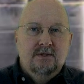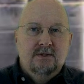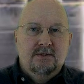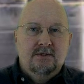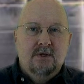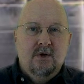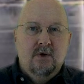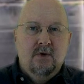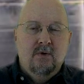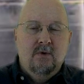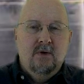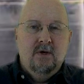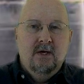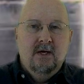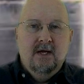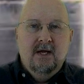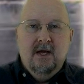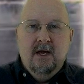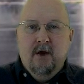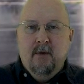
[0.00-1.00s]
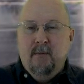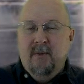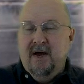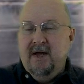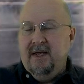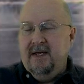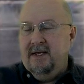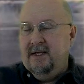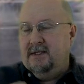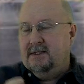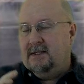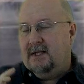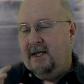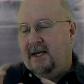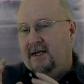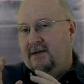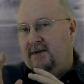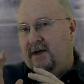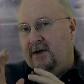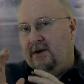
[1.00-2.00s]
So, by
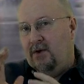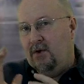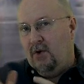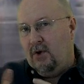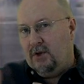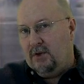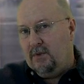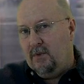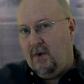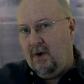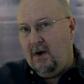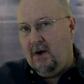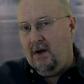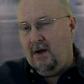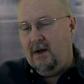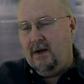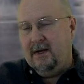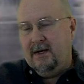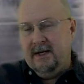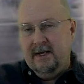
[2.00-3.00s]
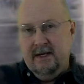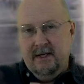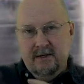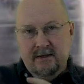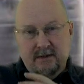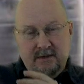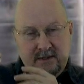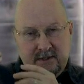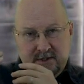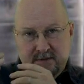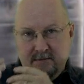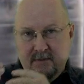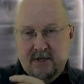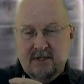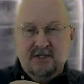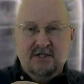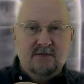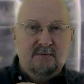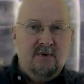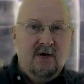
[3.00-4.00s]
insulating that north wall and as
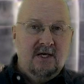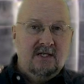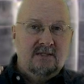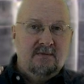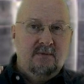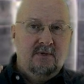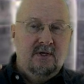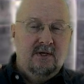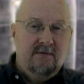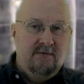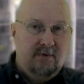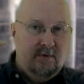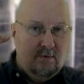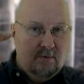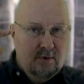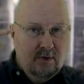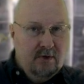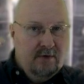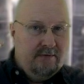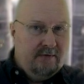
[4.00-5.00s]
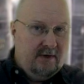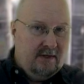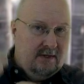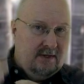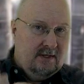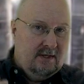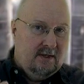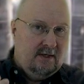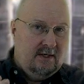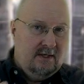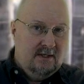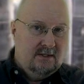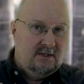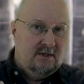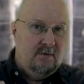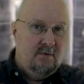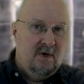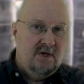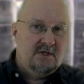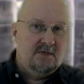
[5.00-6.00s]
much as possible of the roof and the
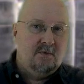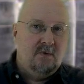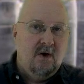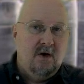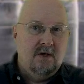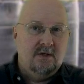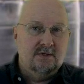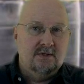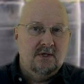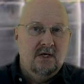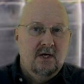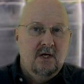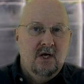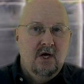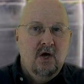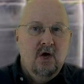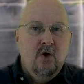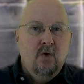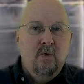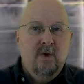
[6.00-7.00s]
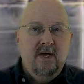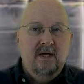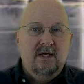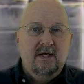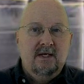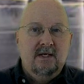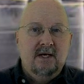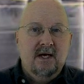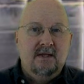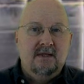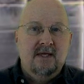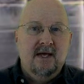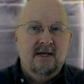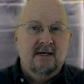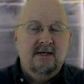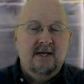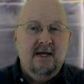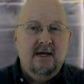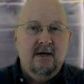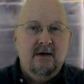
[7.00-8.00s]
east and west walls, we can cut
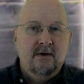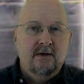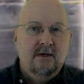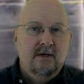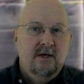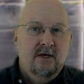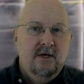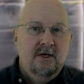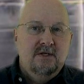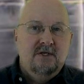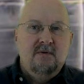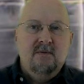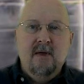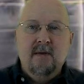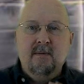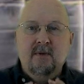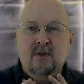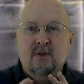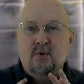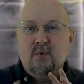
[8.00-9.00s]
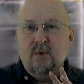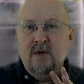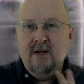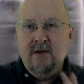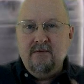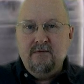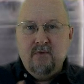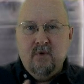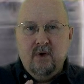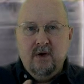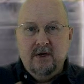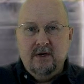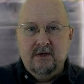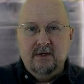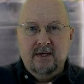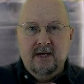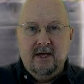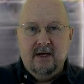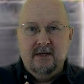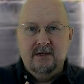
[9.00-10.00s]
that down to maybe three to
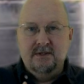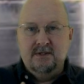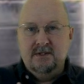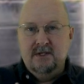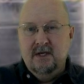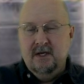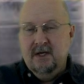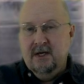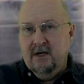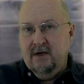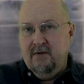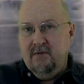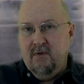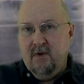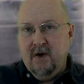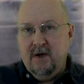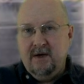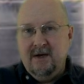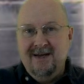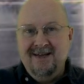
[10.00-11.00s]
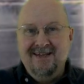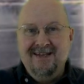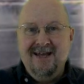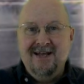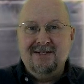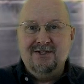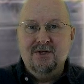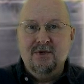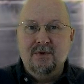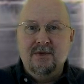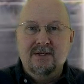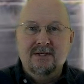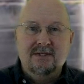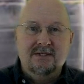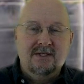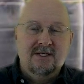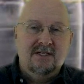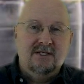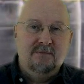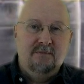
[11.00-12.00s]
400 gallons of water, and that's only
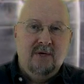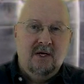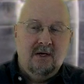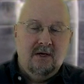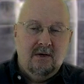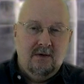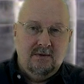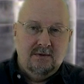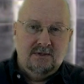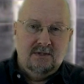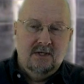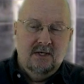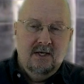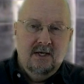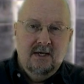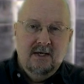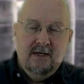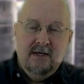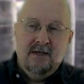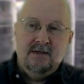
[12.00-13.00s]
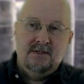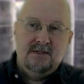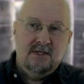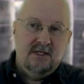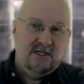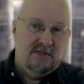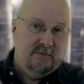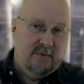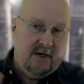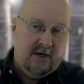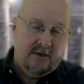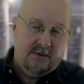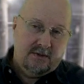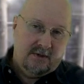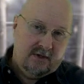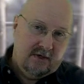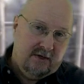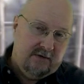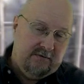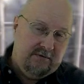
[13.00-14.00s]
six barrels. Now, six
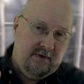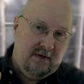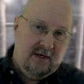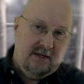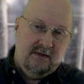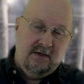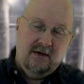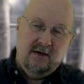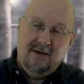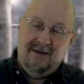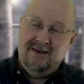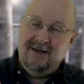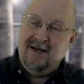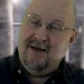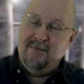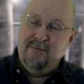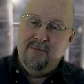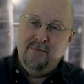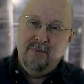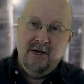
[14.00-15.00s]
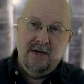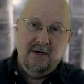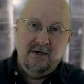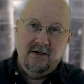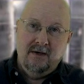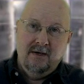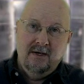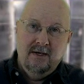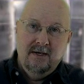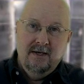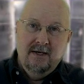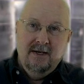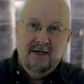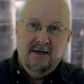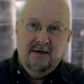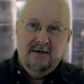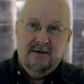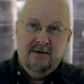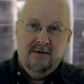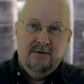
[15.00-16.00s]
barrels are going to fit in there a lot better
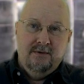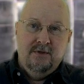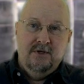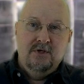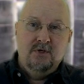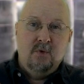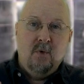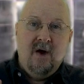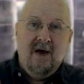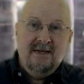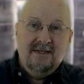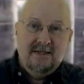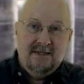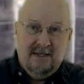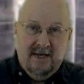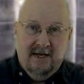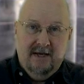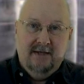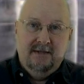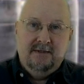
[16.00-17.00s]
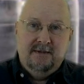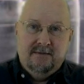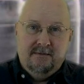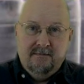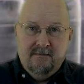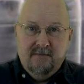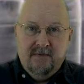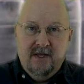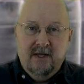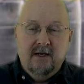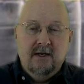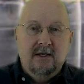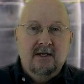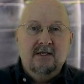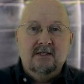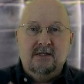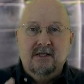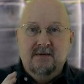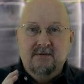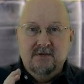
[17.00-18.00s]
you know, than twice that, and at
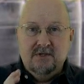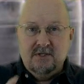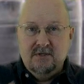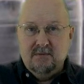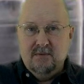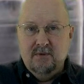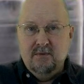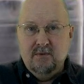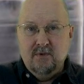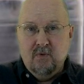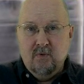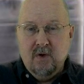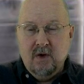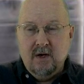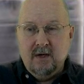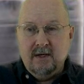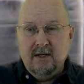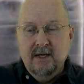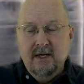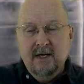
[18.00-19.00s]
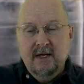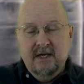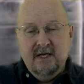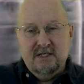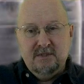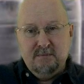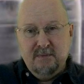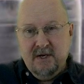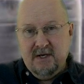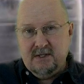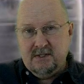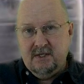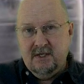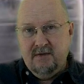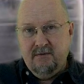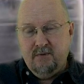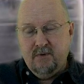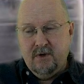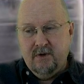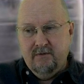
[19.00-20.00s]
least leave you some room to work,
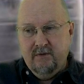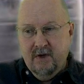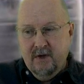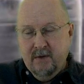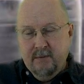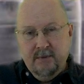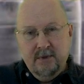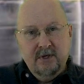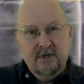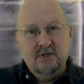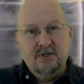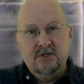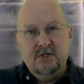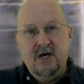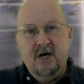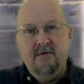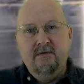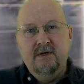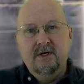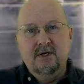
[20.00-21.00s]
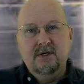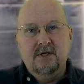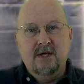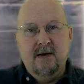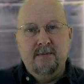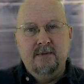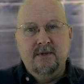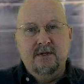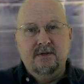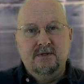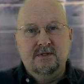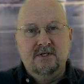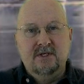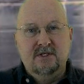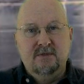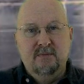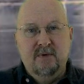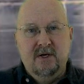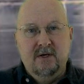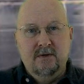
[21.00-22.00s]
especially if we're putting shelving on top of those
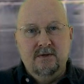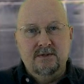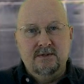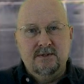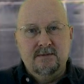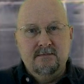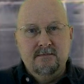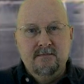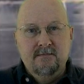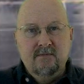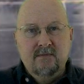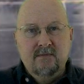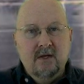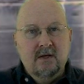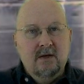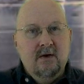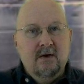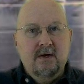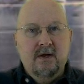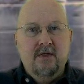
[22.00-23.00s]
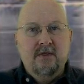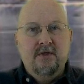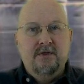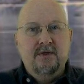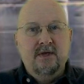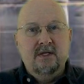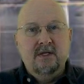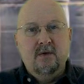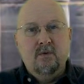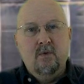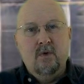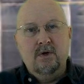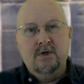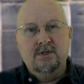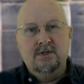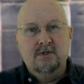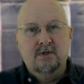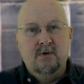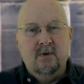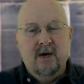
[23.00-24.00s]
six barrels. Now, another thing that
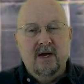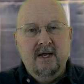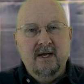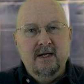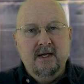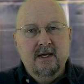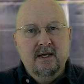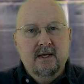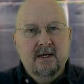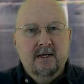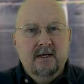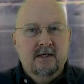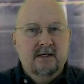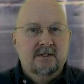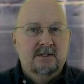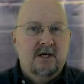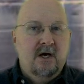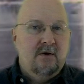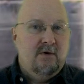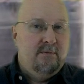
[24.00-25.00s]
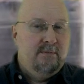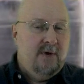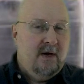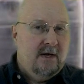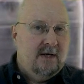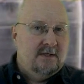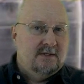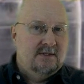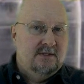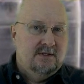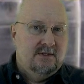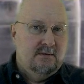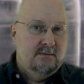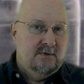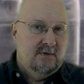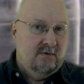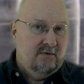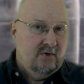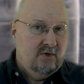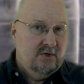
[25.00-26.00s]
works great is aquaponic
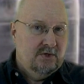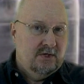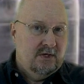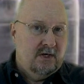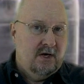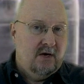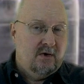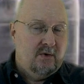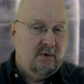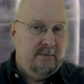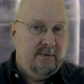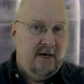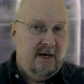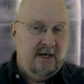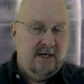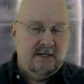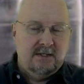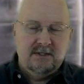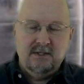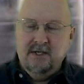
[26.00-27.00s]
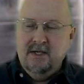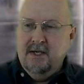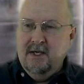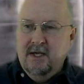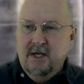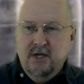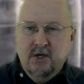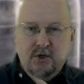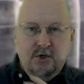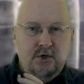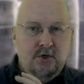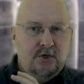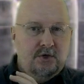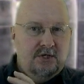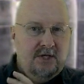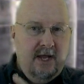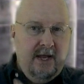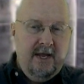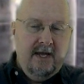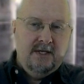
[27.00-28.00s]
systems. If you're using aquaponics, your
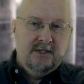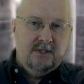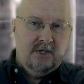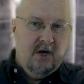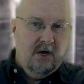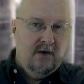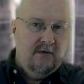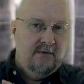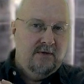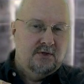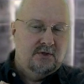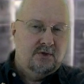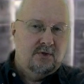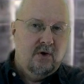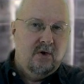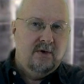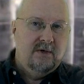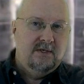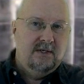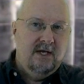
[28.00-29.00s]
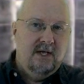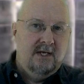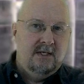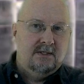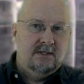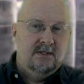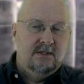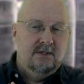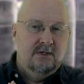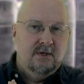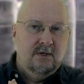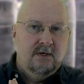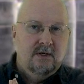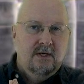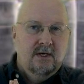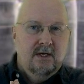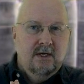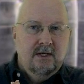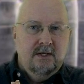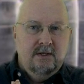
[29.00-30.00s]
tanks, all of those growing tanks, and your
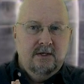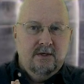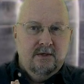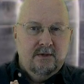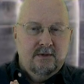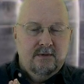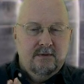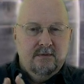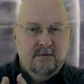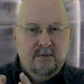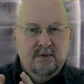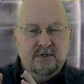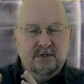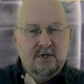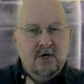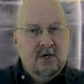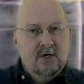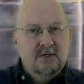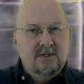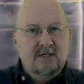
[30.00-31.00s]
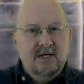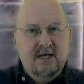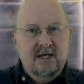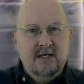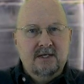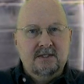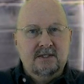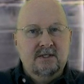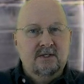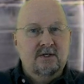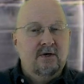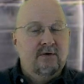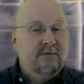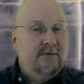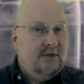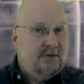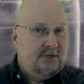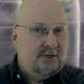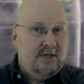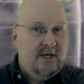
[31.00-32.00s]
your return tanks and your
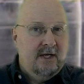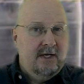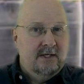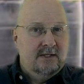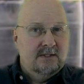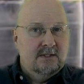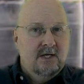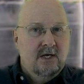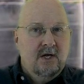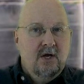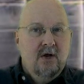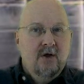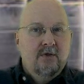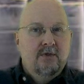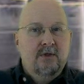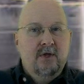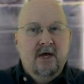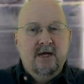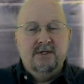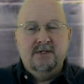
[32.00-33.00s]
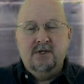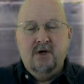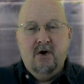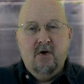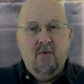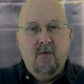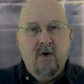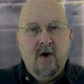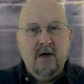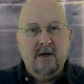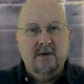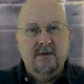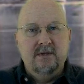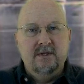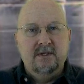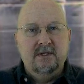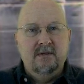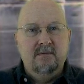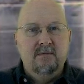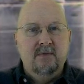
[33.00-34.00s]
fish tanks, that's all water
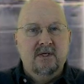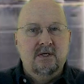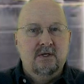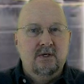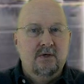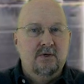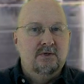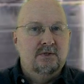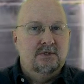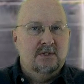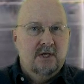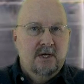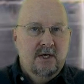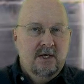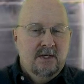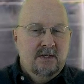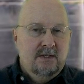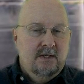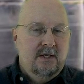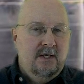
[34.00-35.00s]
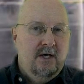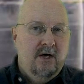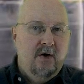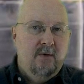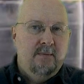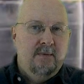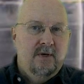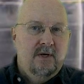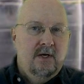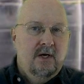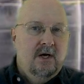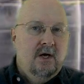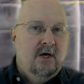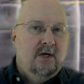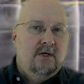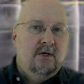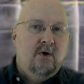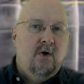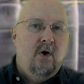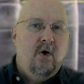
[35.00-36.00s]
that can be used to help
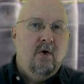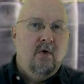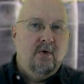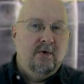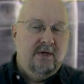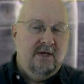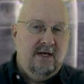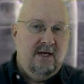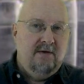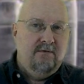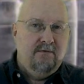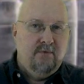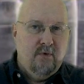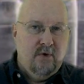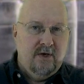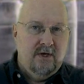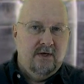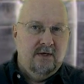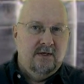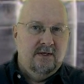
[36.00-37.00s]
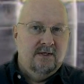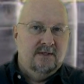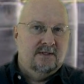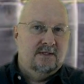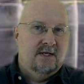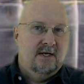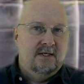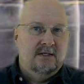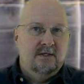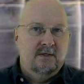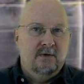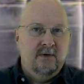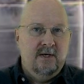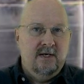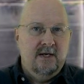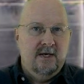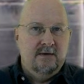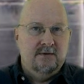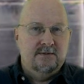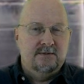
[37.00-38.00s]
you know, hold heat for you inside the
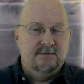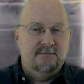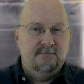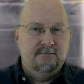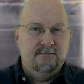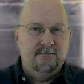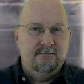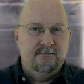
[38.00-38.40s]
greenhouse.